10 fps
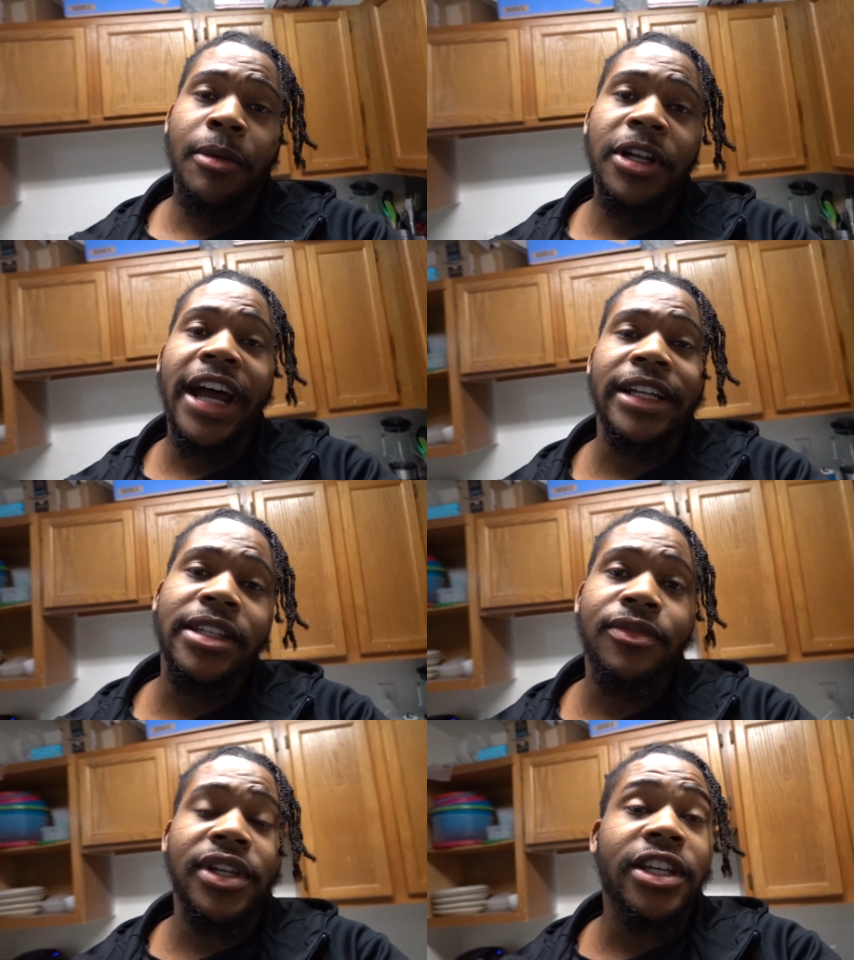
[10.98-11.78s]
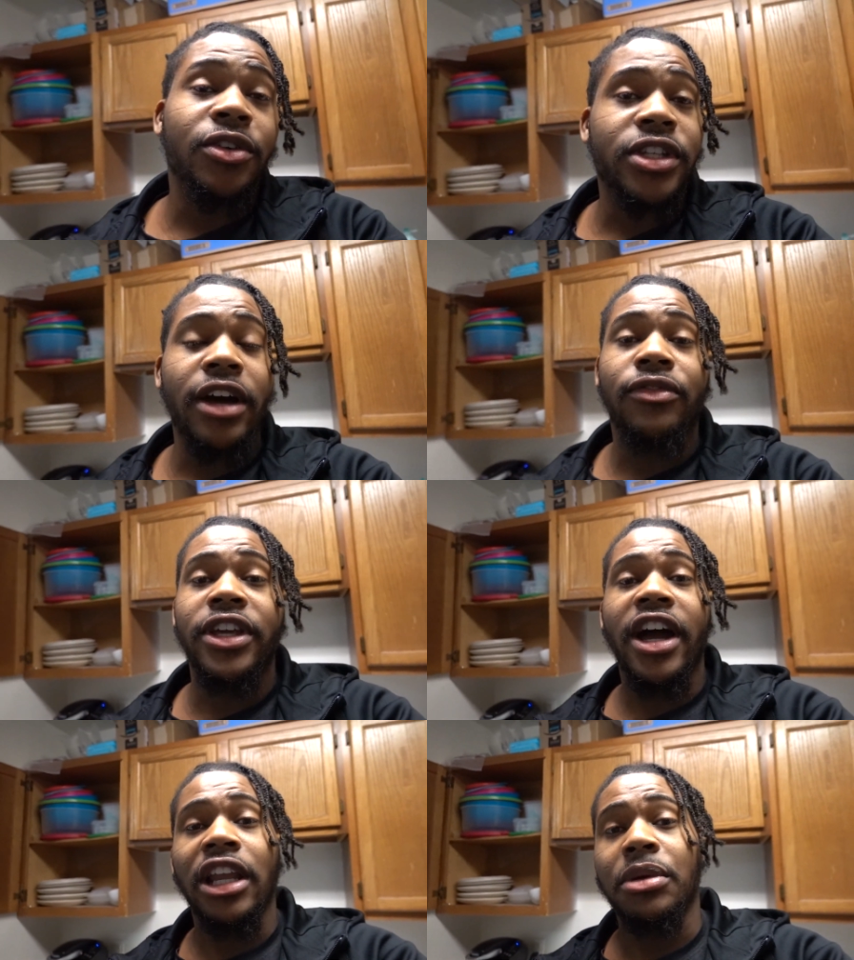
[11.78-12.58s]
Knock these videos out for
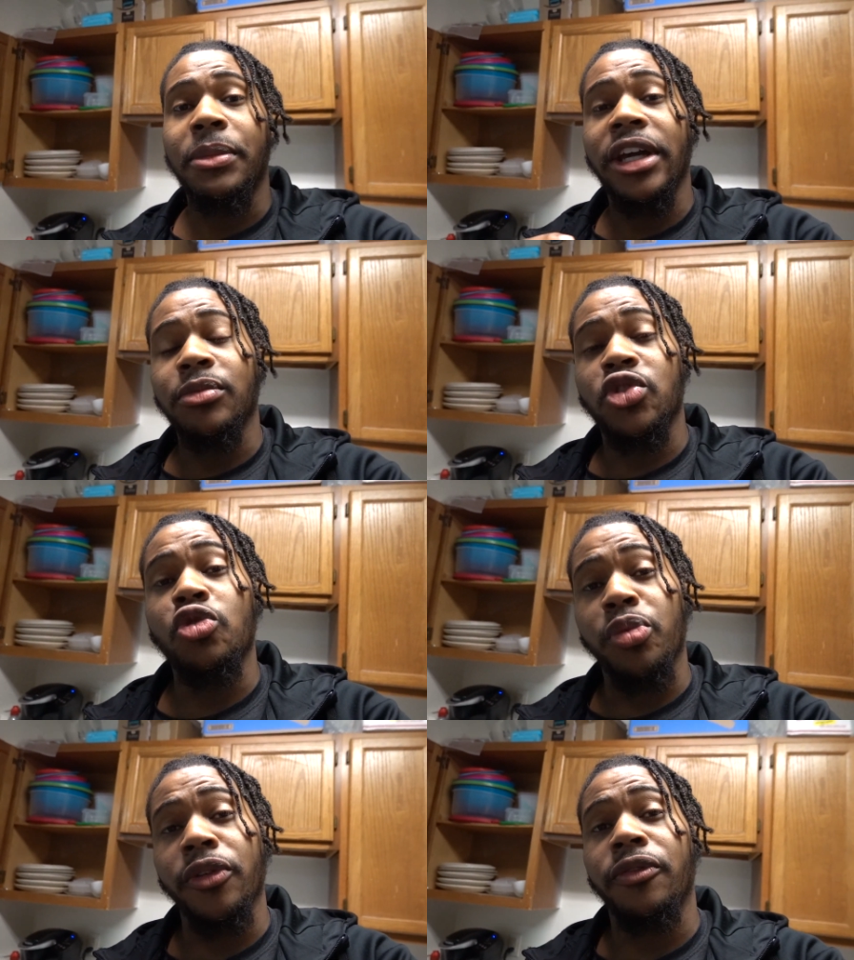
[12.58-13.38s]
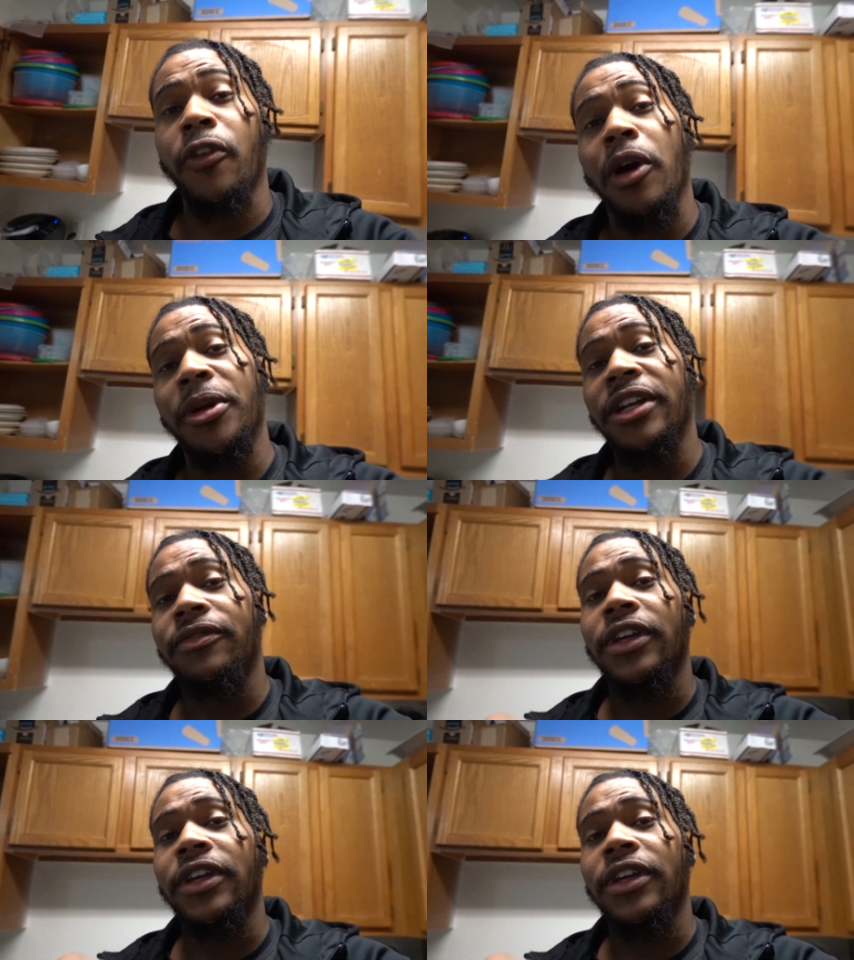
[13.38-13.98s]
y'all. I'm gonna make them super informative.